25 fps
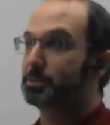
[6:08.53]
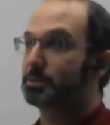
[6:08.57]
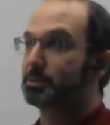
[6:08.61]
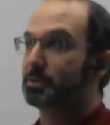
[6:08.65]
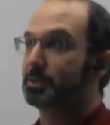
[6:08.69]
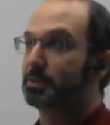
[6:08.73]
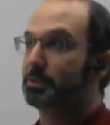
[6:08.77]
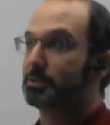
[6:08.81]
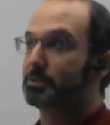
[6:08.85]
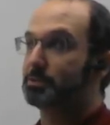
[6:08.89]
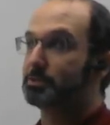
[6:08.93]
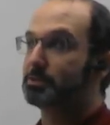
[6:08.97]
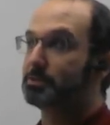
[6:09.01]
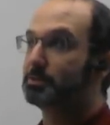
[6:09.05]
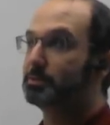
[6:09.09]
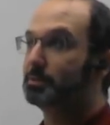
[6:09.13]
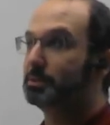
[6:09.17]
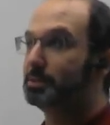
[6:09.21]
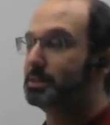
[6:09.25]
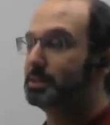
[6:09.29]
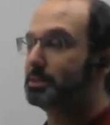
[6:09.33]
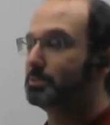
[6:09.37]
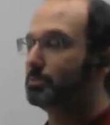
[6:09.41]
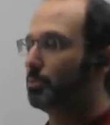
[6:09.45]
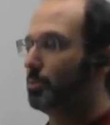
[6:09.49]
and then there's
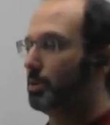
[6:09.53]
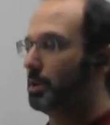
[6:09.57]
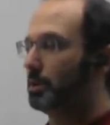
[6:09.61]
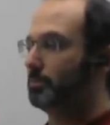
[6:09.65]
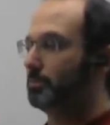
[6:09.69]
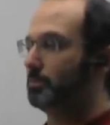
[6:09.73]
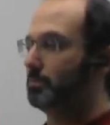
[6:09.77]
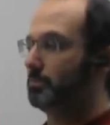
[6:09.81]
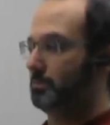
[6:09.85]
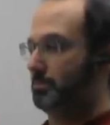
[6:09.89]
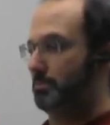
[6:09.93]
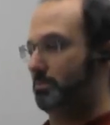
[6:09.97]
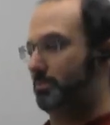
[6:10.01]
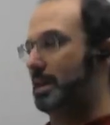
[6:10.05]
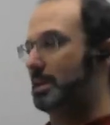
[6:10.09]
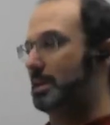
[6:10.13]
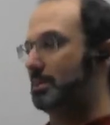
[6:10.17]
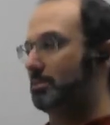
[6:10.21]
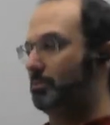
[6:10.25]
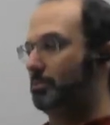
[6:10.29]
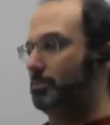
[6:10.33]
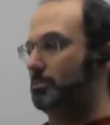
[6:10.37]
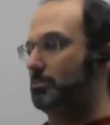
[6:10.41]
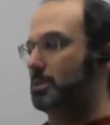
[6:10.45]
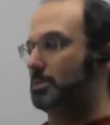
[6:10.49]
at least one
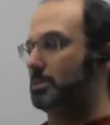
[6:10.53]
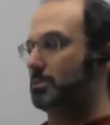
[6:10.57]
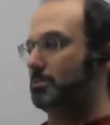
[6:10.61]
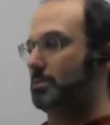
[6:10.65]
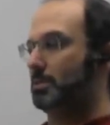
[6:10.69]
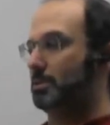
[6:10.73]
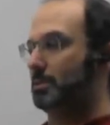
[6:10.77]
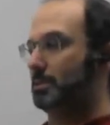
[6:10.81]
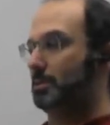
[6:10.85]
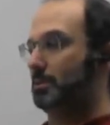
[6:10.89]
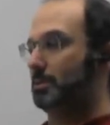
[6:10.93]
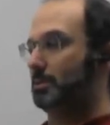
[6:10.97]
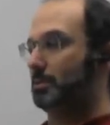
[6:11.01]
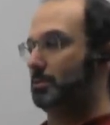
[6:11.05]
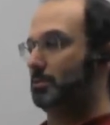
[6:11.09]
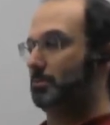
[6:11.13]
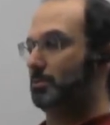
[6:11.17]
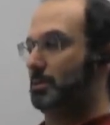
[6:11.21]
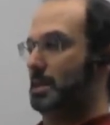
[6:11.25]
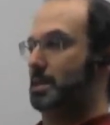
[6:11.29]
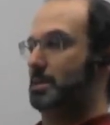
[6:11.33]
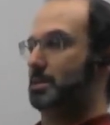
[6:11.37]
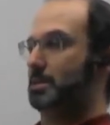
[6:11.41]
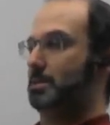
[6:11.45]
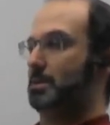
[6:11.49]
fast food restaurant that'll do
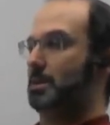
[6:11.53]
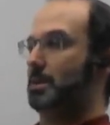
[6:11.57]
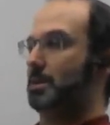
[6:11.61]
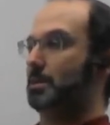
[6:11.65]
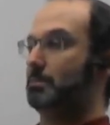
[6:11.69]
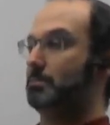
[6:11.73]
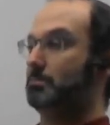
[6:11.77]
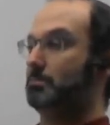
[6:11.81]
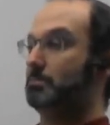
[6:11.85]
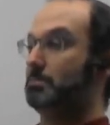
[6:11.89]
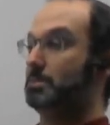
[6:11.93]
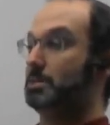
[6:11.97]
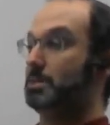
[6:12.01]
like a